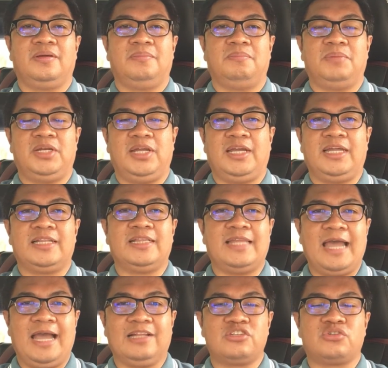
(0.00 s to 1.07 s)
meaning it
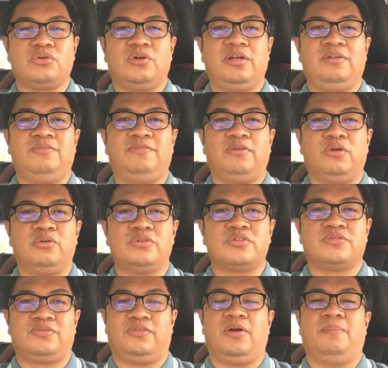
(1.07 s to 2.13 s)
naturally flows
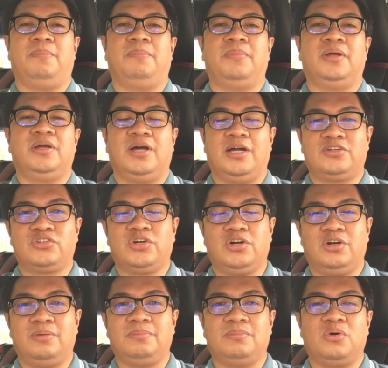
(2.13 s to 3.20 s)
from a
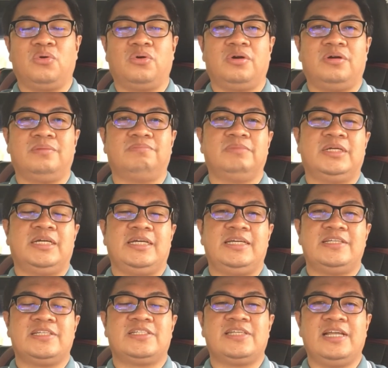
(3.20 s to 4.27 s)
term or
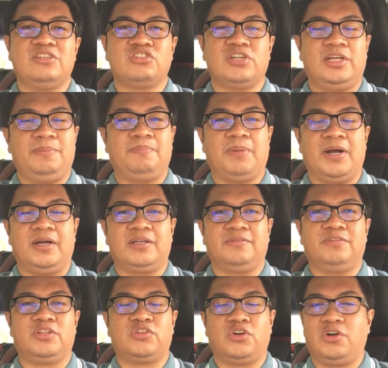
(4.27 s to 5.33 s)
is essentially part of
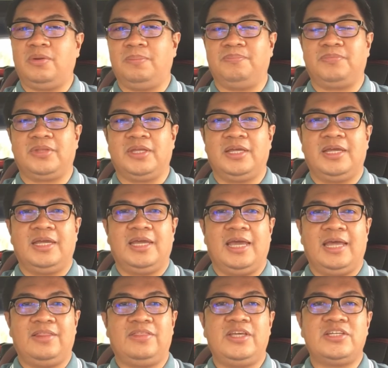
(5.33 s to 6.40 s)
the term.
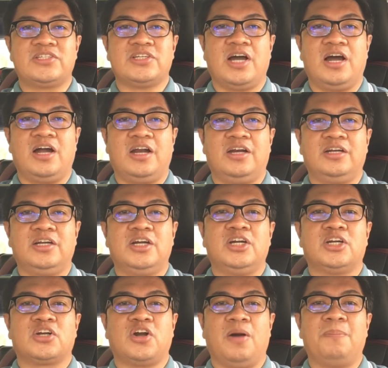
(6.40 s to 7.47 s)
And these are
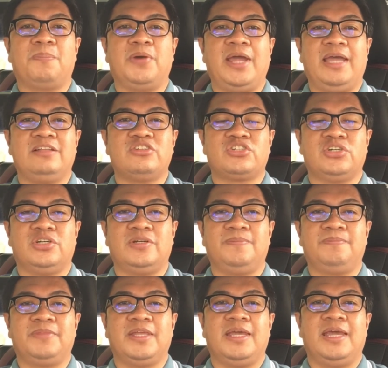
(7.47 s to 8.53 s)

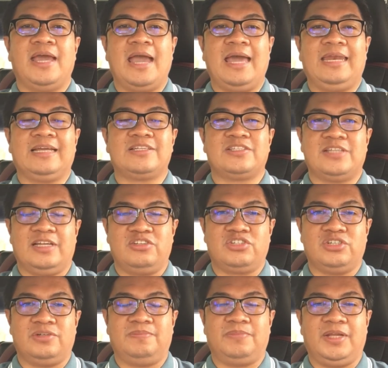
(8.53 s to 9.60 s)
comprehension and
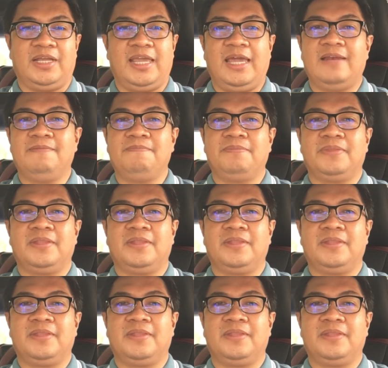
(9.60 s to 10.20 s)
extension. Again,